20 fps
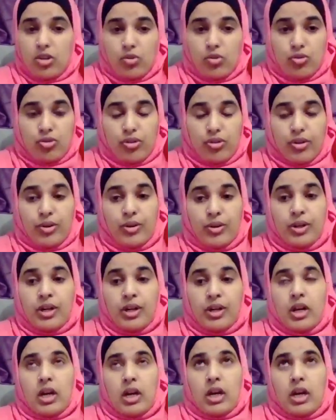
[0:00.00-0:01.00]
utero.
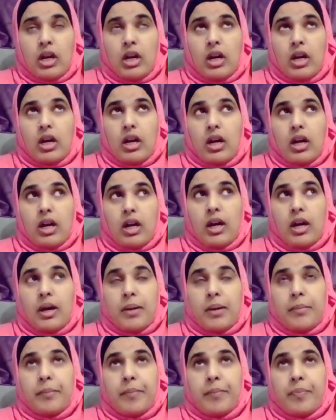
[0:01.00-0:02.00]

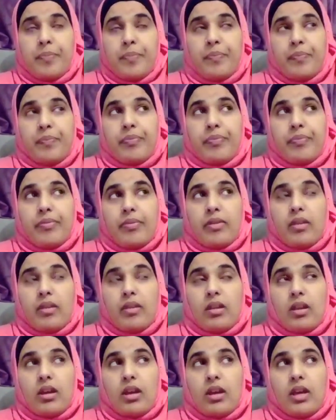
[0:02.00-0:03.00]
Um,
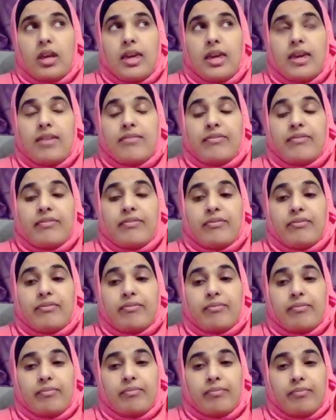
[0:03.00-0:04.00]
he
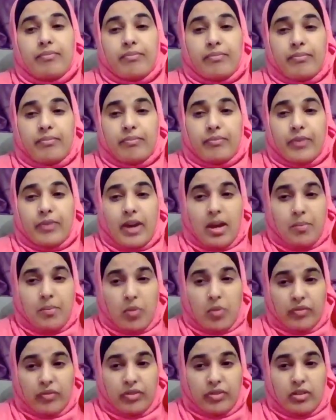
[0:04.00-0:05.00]
came
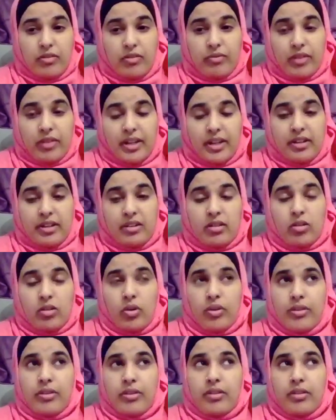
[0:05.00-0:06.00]
off the vent
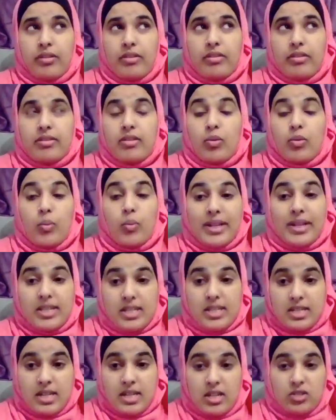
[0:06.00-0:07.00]
on the
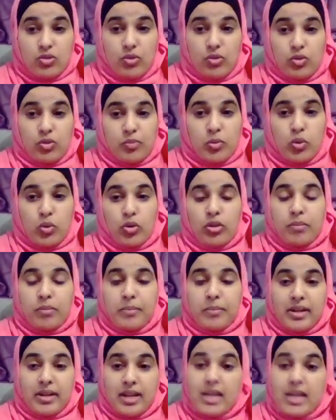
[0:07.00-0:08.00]
Wednesday, so he was born on the
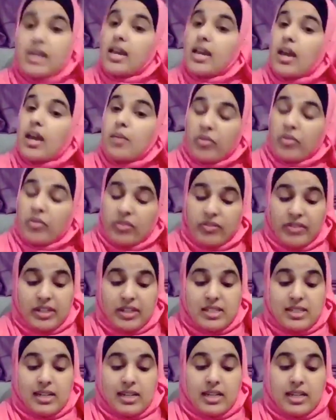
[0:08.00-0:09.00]
Monday. He came off the
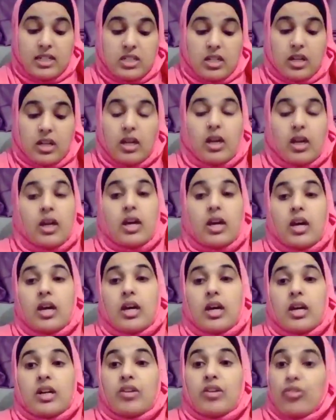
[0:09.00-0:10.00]
ventilator
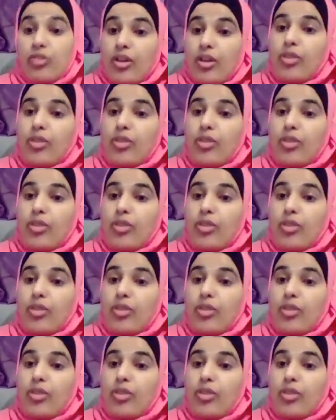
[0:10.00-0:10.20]
because they